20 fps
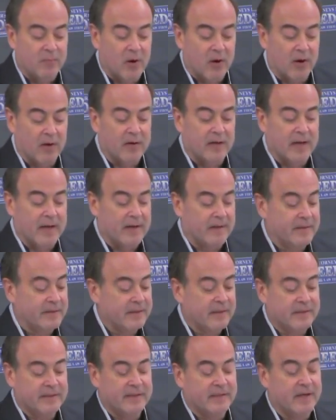Mark,
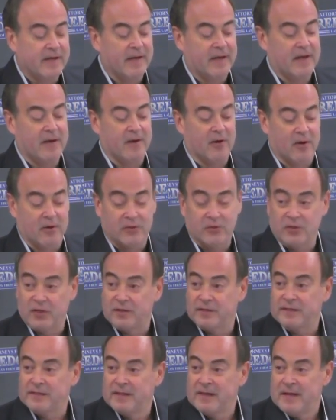and sitting here, it
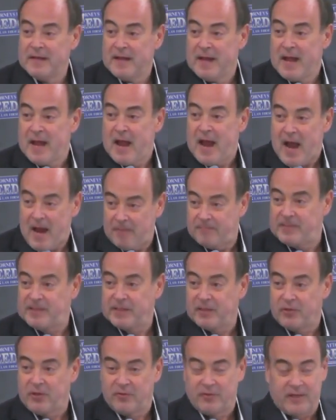just
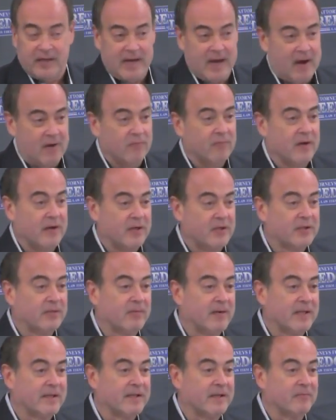absolutely
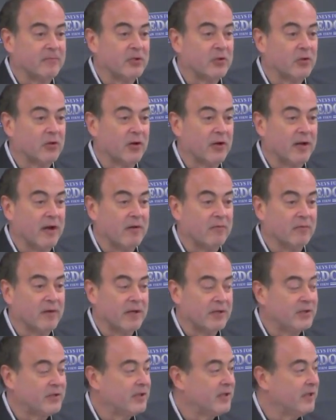outraged me, as I'm sure it
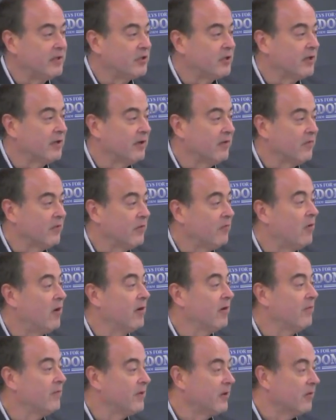outraged each and every
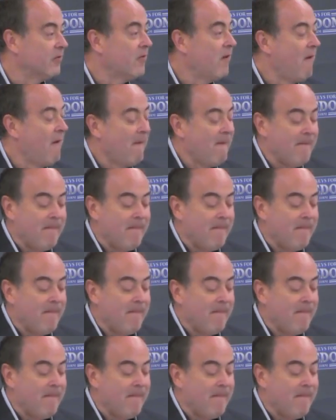one of you.